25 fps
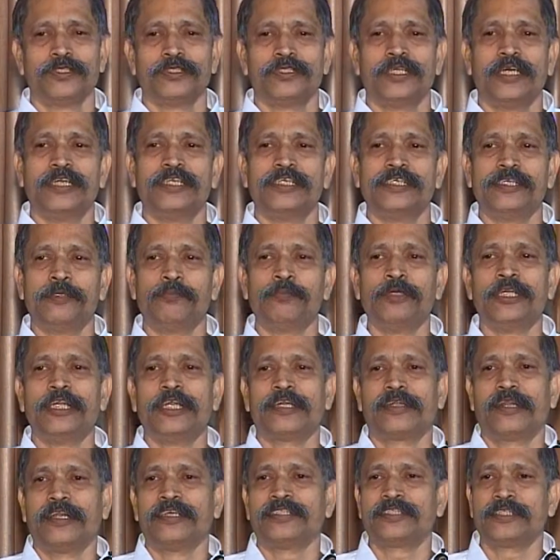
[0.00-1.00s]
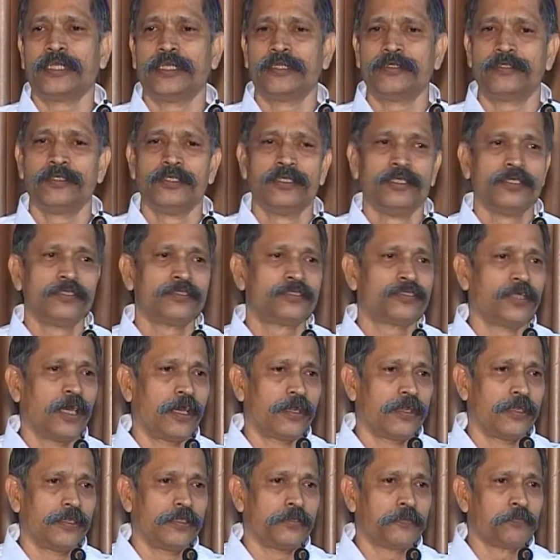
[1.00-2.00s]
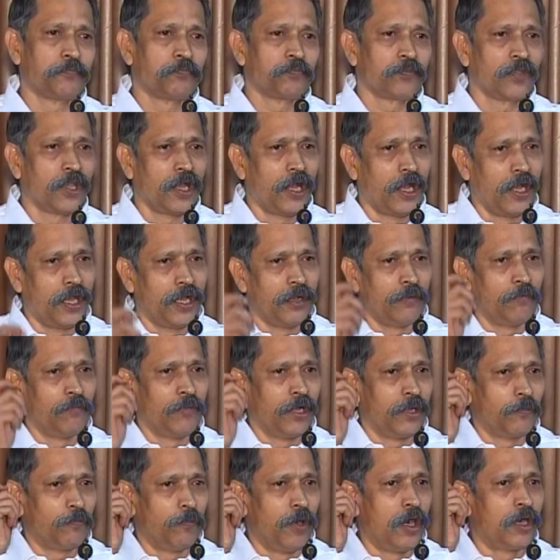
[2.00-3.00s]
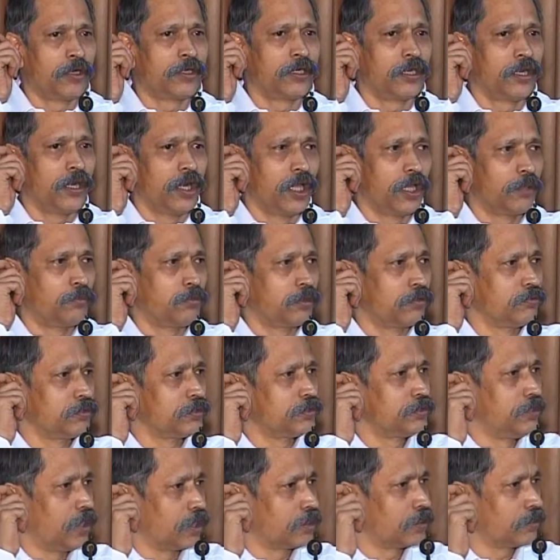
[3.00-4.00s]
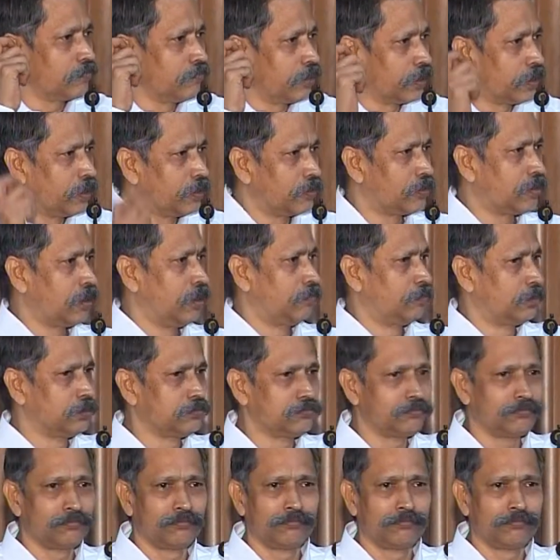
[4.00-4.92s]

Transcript: Then he immediately said, sorry, I am a bonded labor with Dr. Hahnemann.